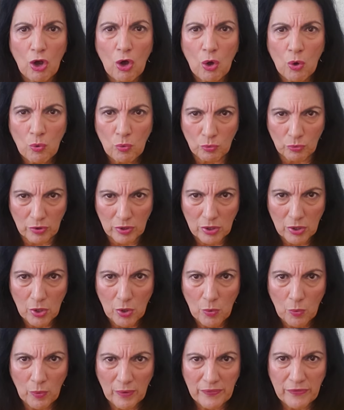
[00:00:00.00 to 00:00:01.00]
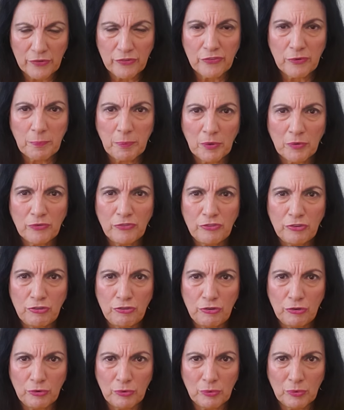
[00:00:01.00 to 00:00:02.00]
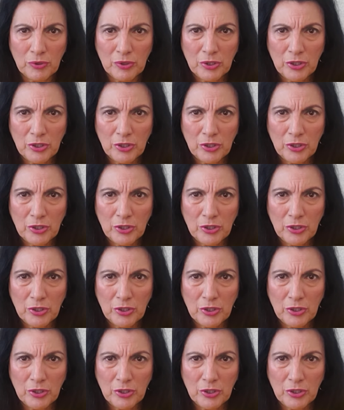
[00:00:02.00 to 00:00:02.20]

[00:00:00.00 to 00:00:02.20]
own what they're supposed to do,